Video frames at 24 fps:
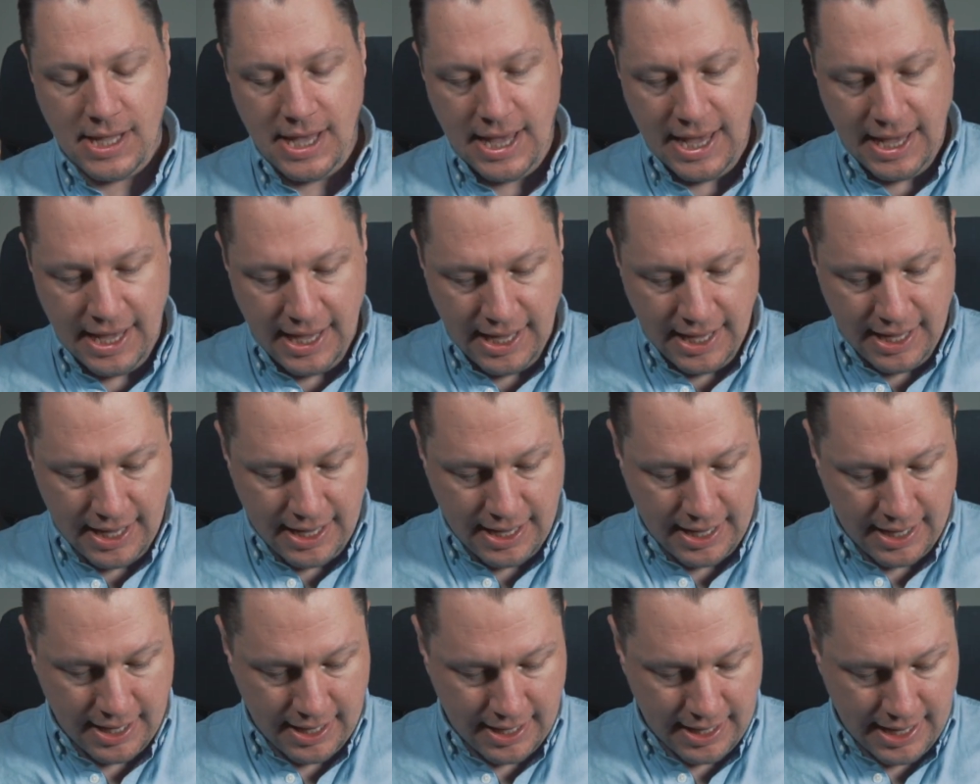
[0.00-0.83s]
a
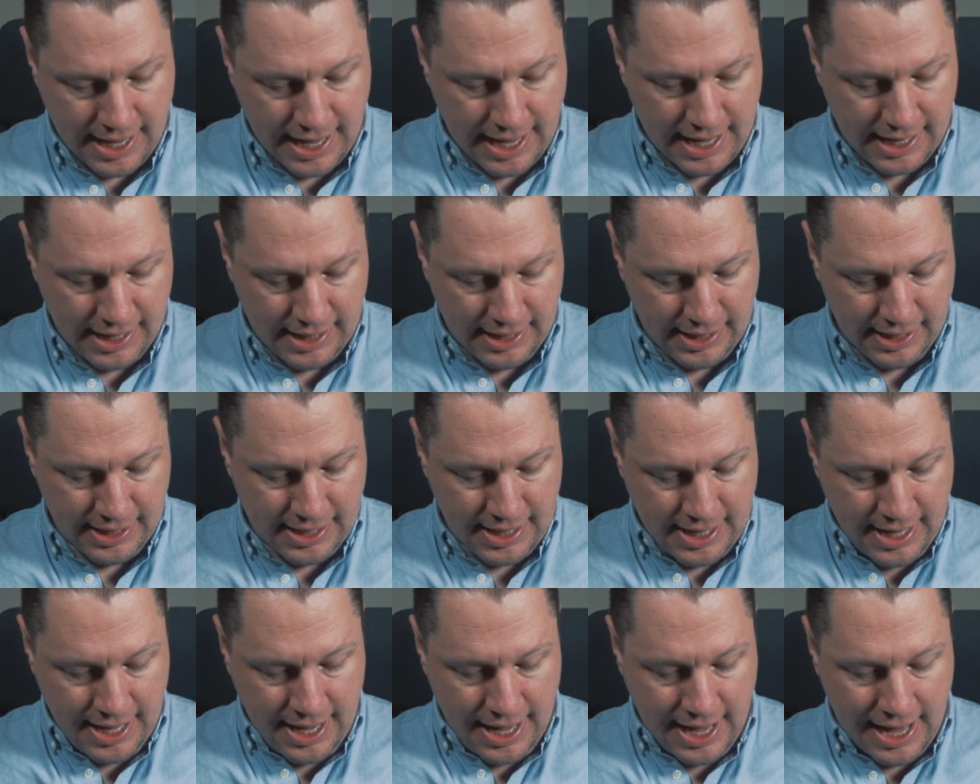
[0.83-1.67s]
uh,
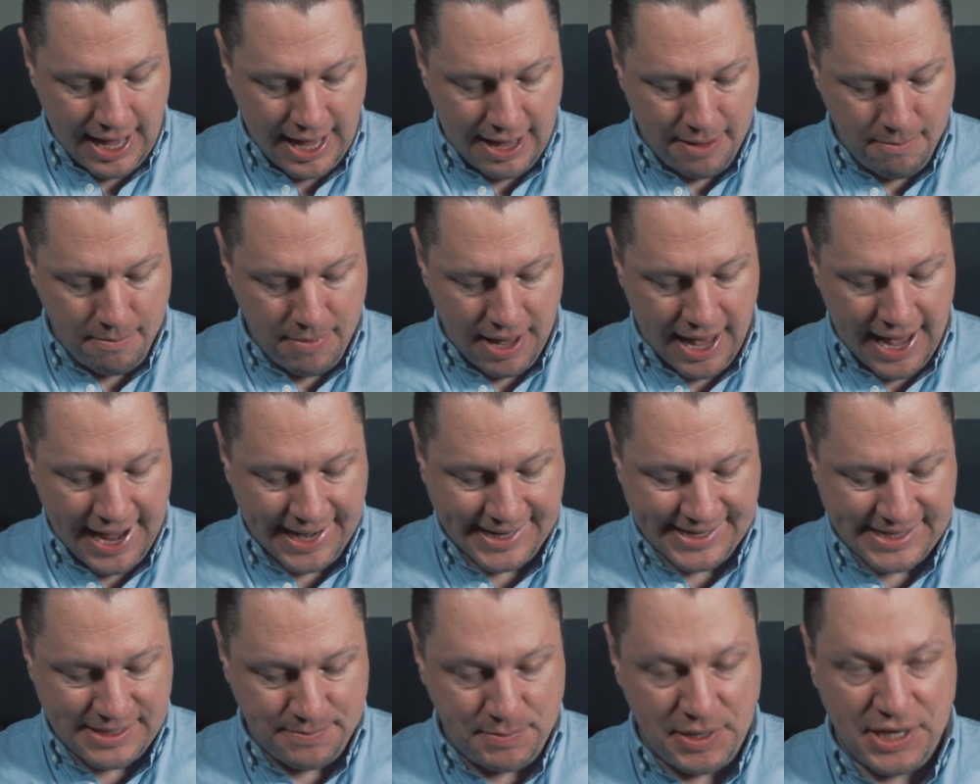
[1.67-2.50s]

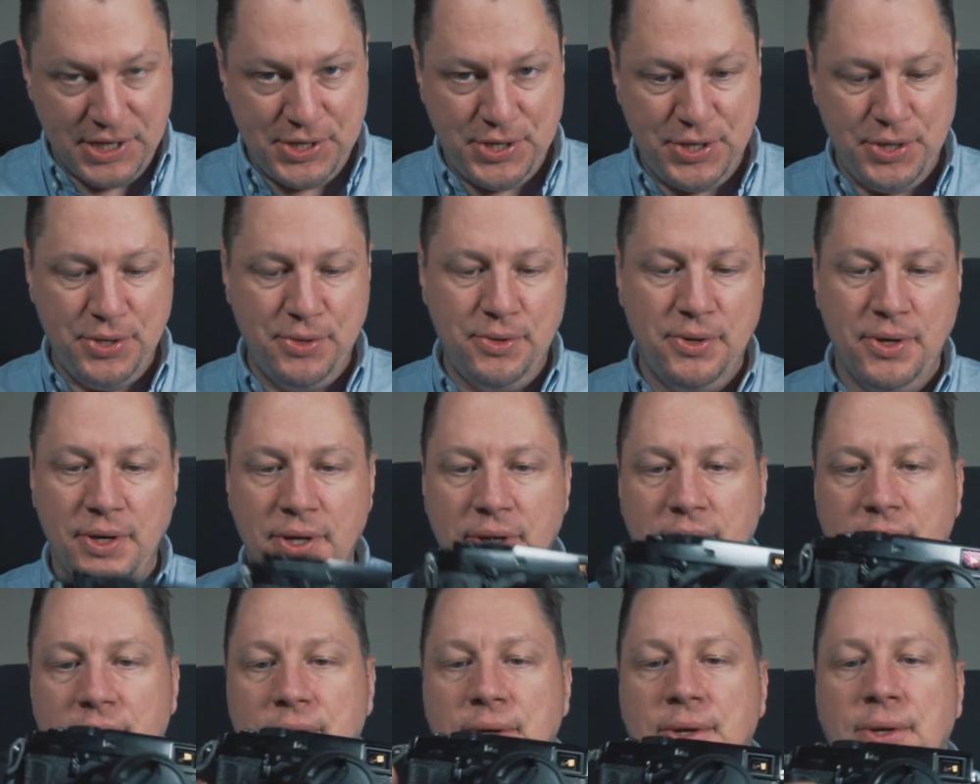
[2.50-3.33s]
LMXP2,
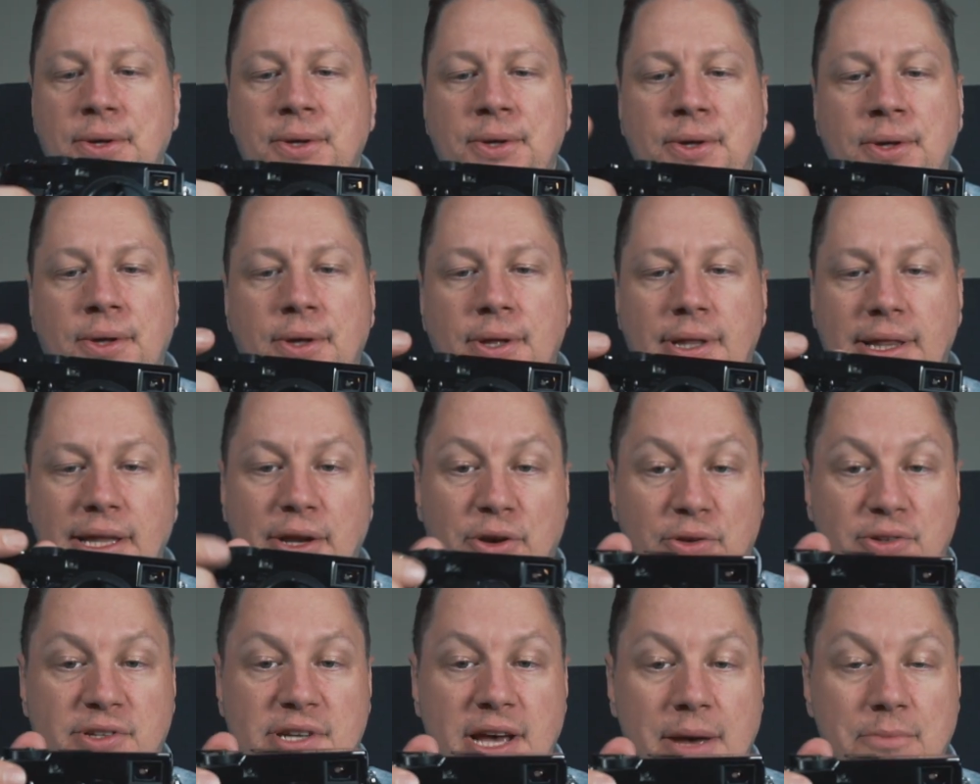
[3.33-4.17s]

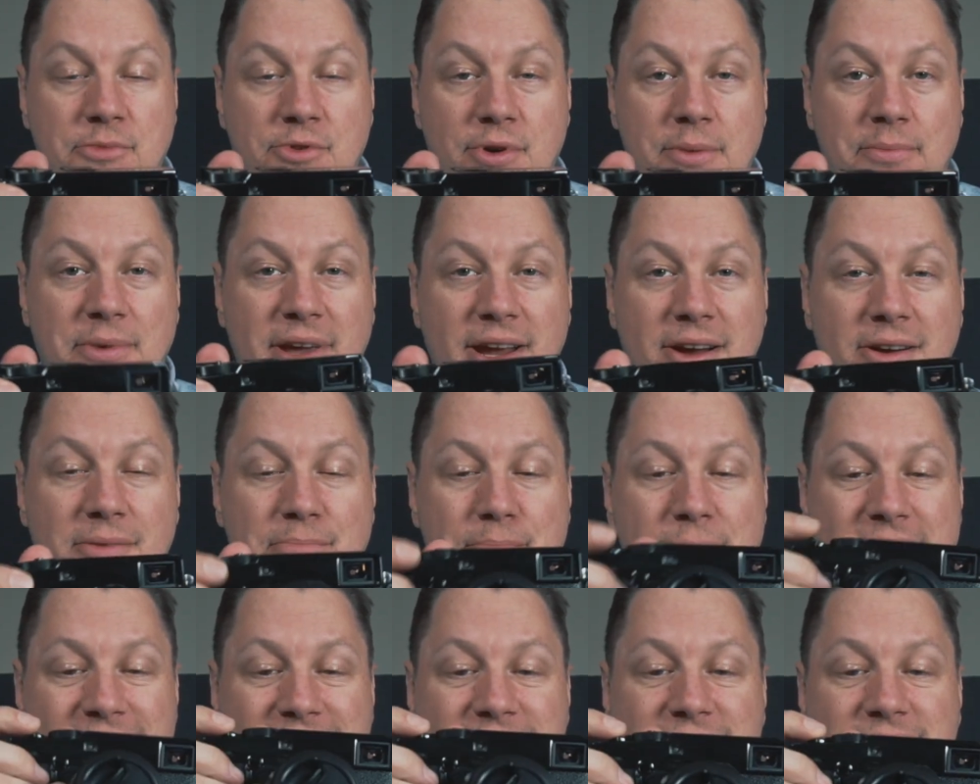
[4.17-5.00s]
little thumb grip here
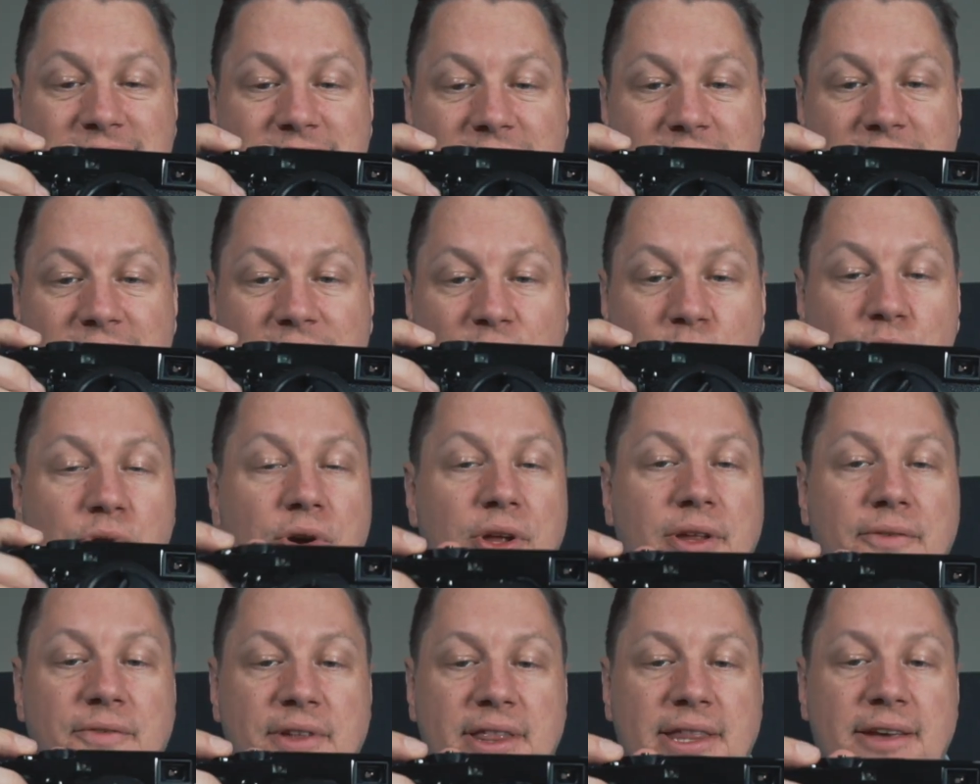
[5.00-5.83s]
makes uh, a
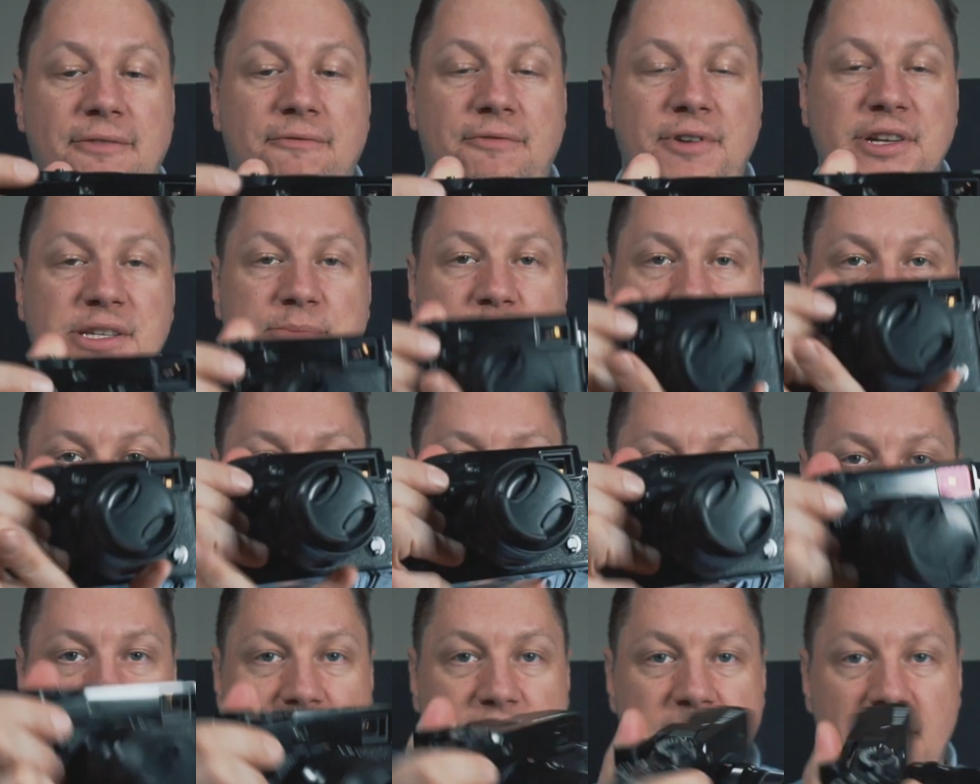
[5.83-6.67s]
world of a difference
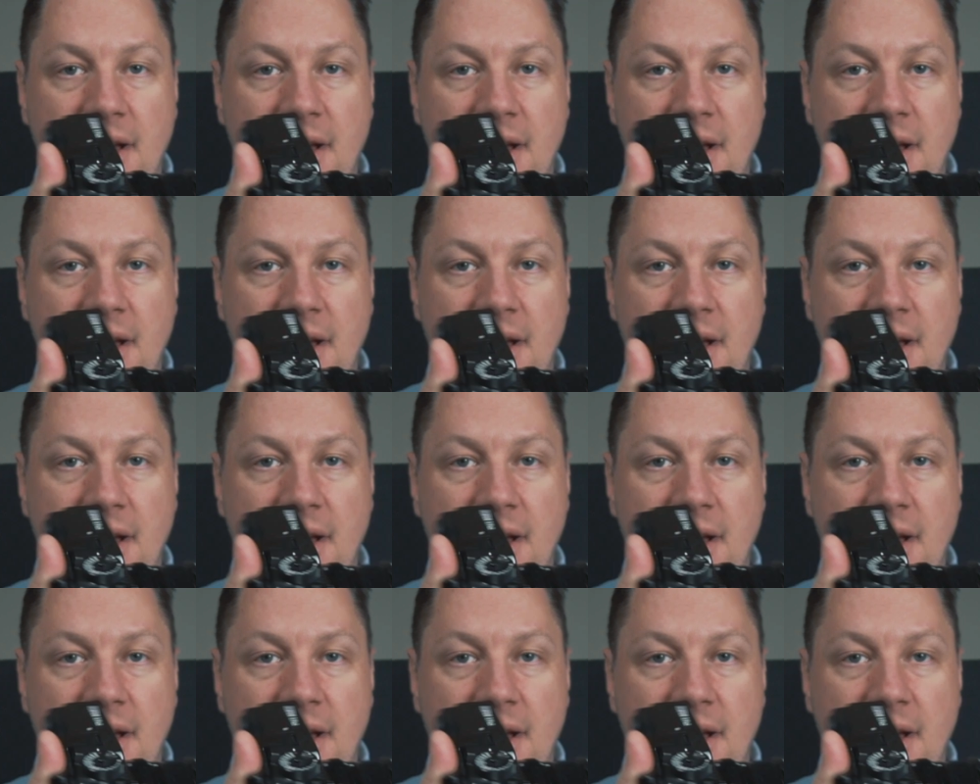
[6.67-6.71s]
because your